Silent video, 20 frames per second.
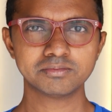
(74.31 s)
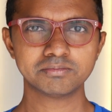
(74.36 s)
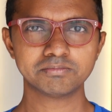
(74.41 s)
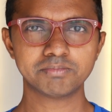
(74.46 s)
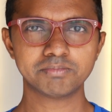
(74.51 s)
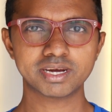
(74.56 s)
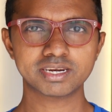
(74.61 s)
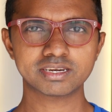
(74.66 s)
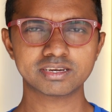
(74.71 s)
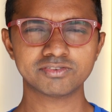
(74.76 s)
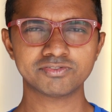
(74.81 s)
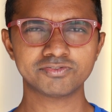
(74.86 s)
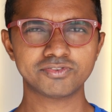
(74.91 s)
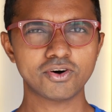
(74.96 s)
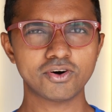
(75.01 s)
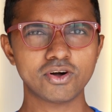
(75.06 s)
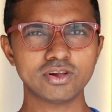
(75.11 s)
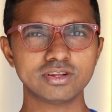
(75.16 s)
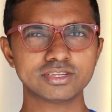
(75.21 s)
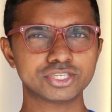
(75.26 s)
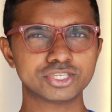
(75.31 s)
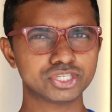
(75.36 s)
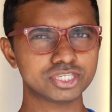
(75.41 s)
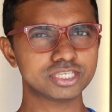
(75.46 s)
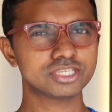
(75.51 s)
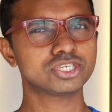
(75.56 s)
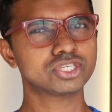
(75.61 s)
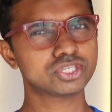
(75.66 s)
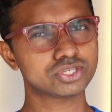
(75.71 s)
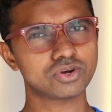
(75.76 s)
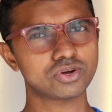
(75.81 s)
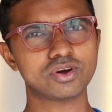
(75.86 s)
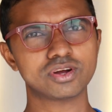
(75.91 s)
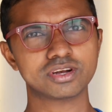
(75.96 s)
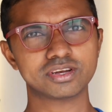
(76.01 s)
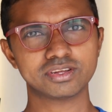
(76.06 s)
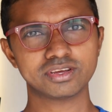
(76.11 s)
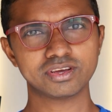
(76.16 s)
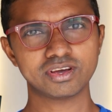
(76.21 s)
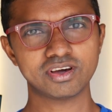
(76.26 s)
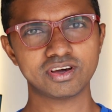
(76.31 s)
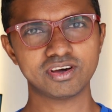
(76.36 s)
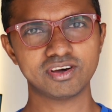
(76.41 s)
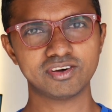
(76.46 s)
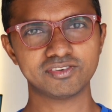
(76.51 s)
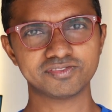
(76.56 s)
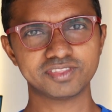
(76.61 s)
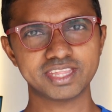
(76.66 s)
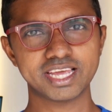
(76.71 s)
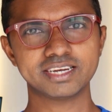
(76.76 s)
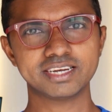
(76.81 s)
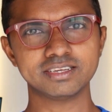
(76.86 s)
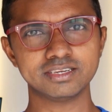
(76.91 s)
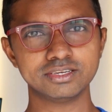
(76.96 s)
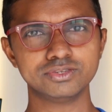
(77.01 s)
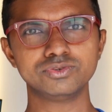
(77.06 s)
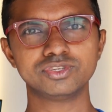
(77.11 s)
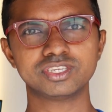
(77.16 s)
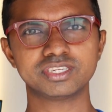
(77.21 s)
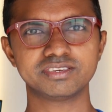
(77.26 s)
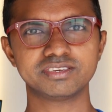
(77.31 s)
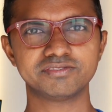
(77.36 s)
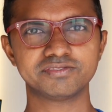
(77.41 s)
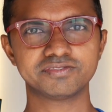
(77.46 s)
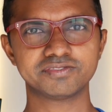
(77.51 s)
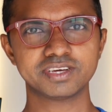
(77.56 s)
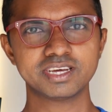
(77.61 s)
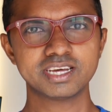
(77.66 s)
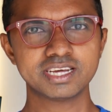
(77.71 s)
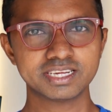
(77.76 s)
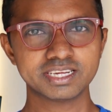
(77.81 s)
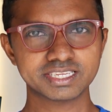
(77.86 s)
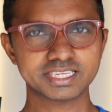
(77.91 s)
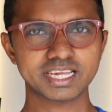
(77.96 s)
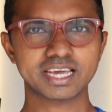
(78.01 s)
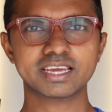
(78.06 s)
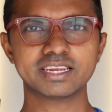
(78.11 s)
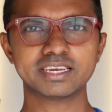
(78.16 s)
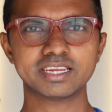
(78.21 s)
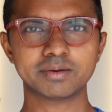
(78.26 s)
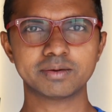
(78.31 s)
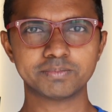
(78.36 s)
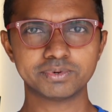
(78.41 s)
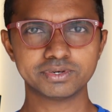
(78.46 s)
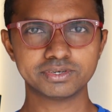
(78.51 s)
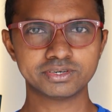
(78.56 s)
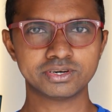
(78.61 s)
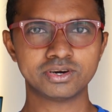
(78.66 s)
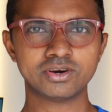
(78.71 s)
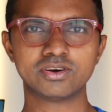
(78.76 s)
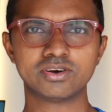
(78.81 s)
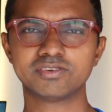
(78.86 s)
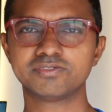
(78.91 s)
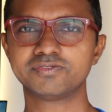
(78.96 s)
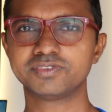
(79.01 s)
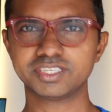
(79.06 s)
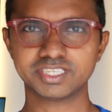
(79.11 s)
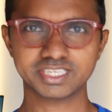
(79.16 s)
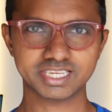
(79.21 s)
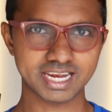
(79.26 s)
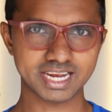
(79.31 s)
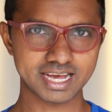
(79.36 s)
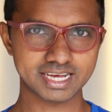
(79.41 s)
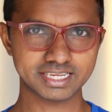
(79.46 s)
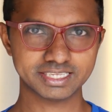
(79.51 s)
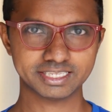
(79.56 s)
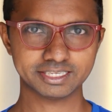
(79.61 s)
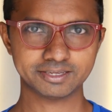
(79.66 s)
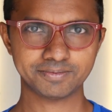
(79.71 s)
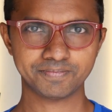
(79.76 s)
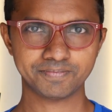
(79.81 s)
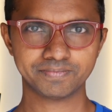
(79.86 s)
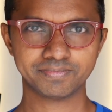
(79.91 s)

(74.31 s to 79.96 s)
but falls just short of that elusive second upper or a first class.